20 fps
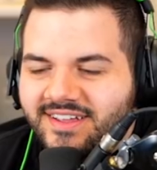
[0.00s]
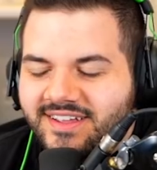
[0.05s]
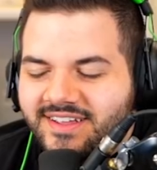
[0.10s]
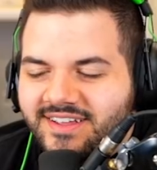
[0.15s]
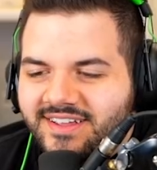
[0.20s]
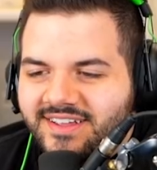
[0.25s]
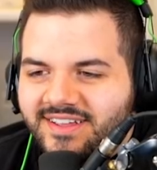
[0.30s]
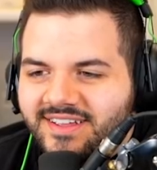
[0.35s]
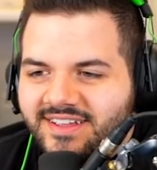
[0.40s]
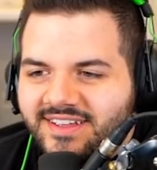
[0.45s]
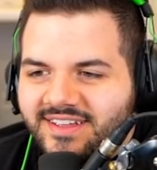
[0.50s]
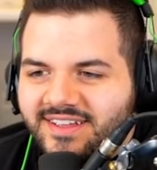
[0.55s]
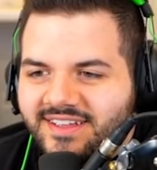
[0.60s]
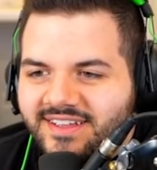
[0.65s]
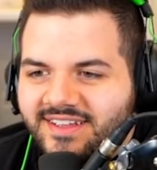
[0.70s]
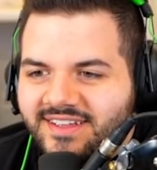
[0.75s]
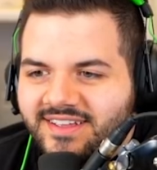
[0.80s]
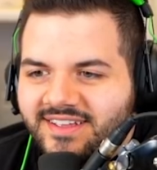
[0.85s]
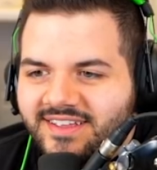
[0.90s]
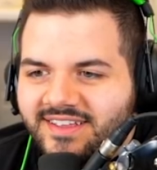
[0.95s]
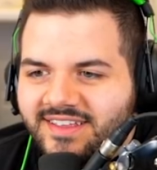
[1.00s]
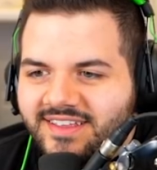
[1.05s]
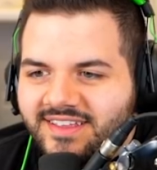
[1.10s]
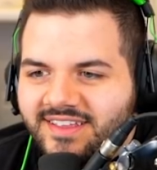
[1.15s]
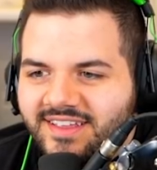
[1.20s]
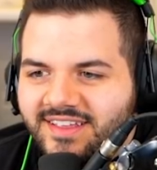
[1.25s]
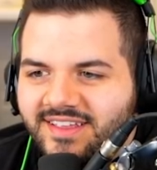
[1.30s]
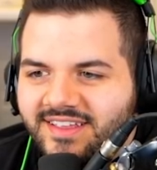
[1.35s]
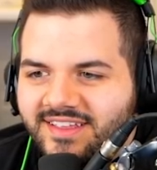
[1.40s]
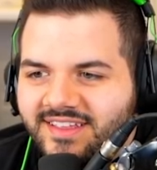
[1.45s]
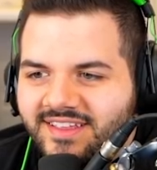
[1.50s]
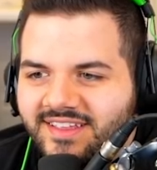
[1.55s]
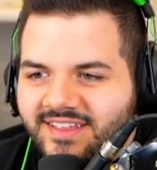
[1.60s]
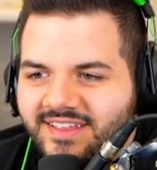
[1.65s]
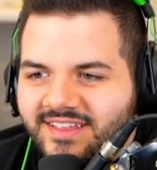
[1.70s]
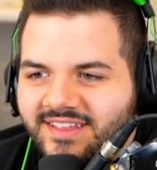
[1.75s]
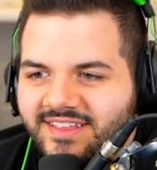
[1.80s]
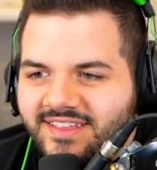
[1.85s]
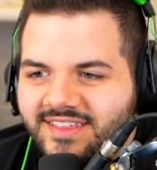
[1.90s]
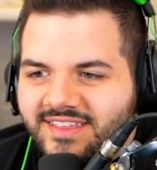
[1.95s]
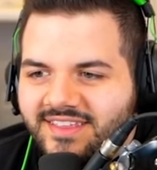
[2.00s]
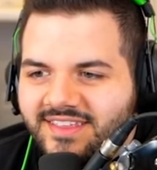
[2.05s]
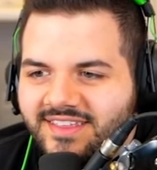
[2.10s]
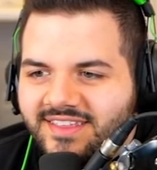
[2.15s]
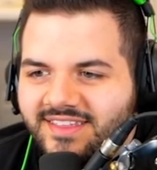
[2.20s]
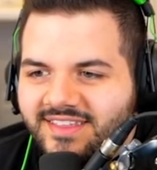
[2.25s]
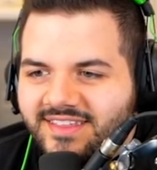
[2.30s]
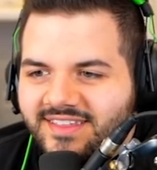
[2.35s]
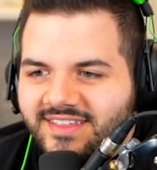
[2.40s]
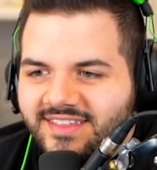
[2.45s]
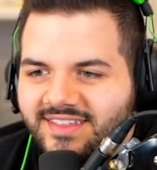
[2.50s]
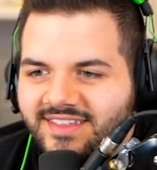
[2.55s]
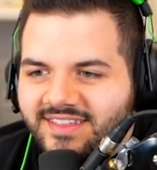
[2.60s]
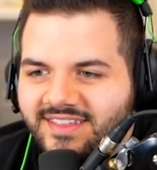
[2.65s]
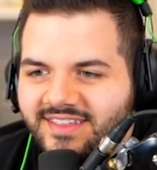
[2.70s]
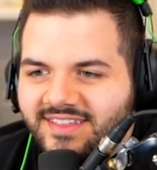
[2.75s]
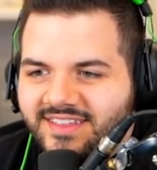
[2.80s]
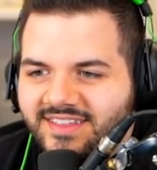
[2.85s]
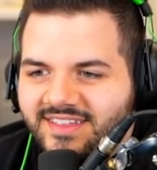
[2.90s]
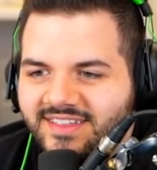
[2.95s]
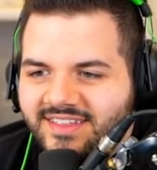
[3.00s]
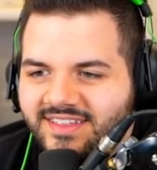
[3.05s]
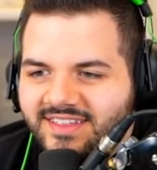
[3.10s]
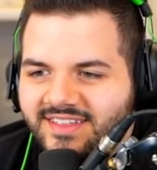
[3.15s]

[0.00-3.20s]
(silent)